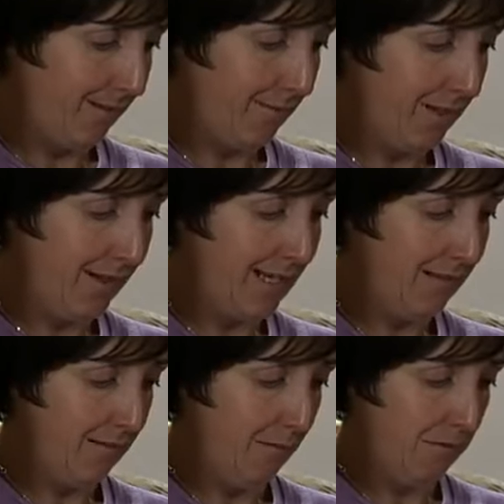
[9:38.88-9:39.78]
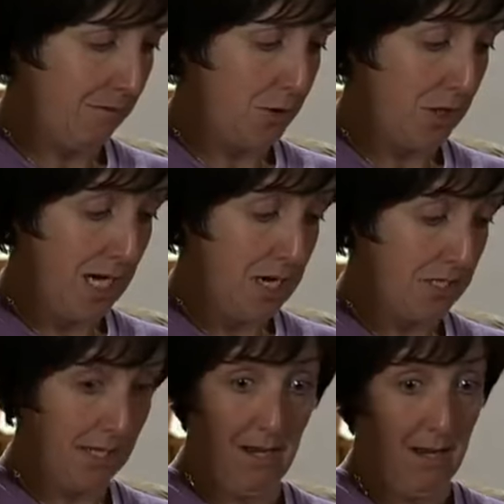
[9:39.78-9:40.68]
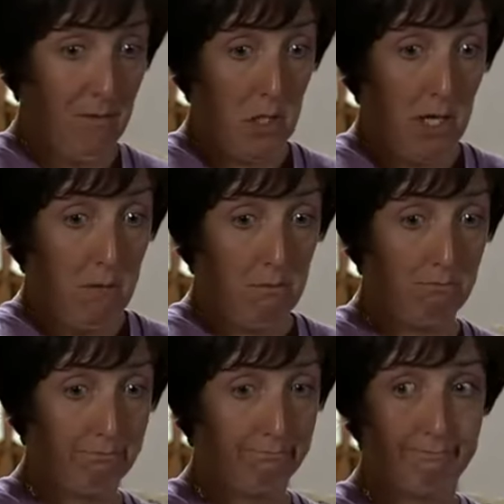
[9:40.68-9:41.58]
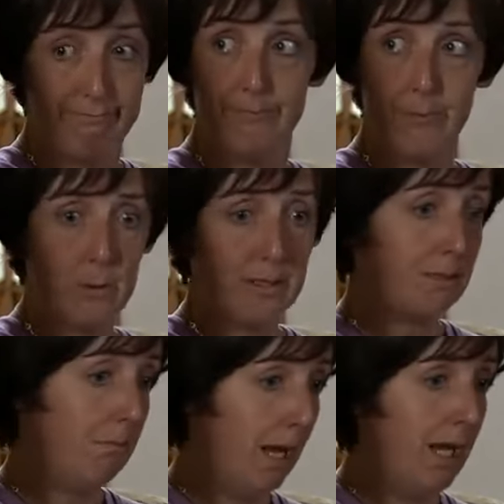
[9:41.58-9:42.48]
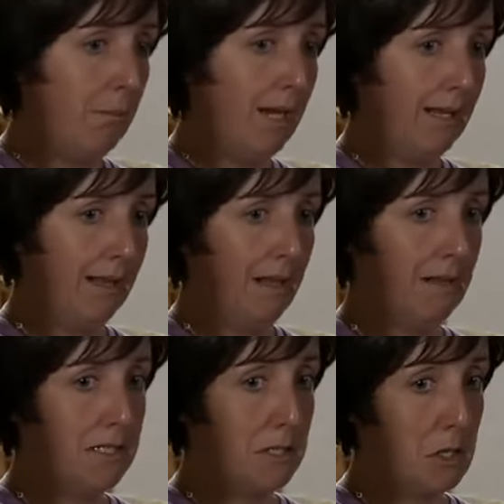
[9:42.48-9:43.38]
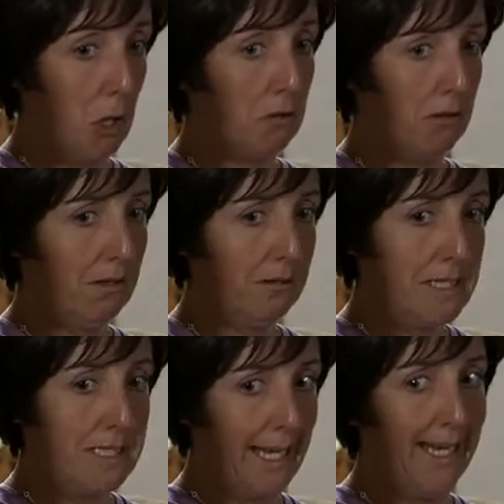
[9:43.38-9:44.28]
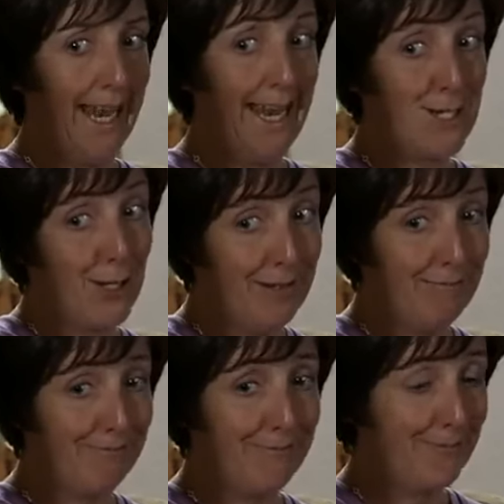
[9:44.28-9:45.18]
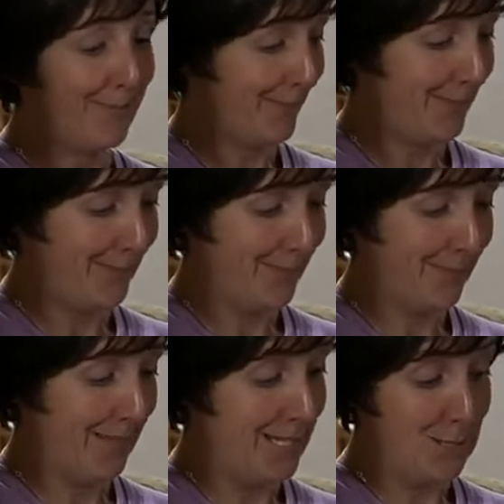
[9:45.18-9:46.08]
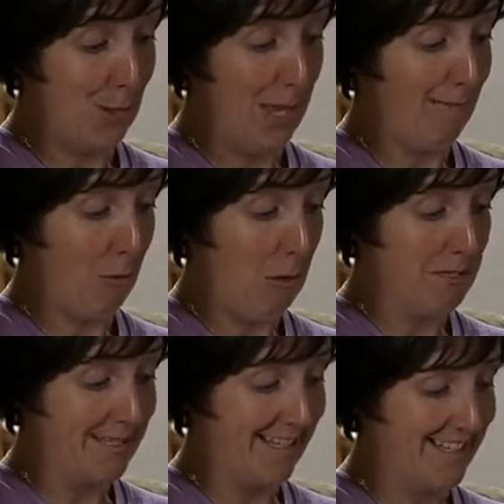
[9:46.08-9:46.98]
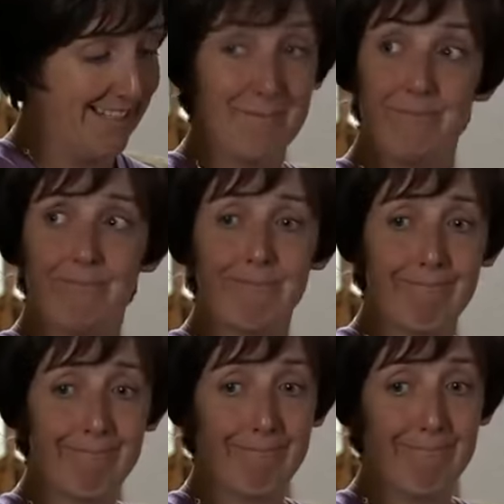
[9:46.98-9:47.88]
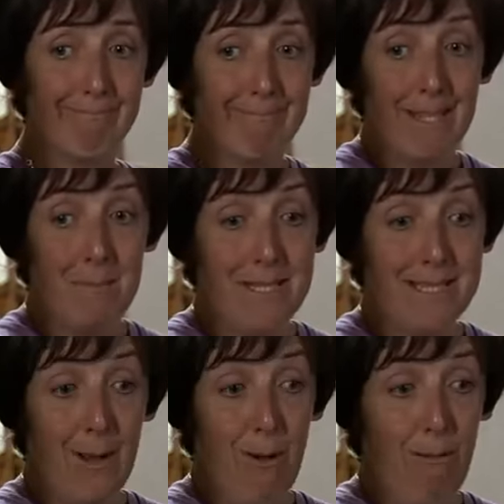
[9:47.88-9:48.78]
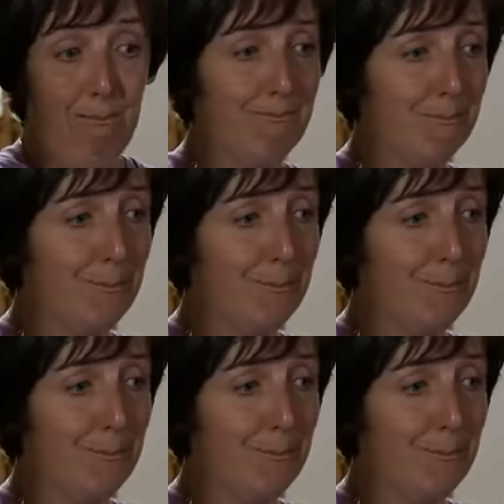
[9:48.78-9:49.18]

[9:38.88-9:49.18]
When I think that all those years and I never knew. This baby and then this toddler and this teenager. And it's all I ever wanted. And I missed it all.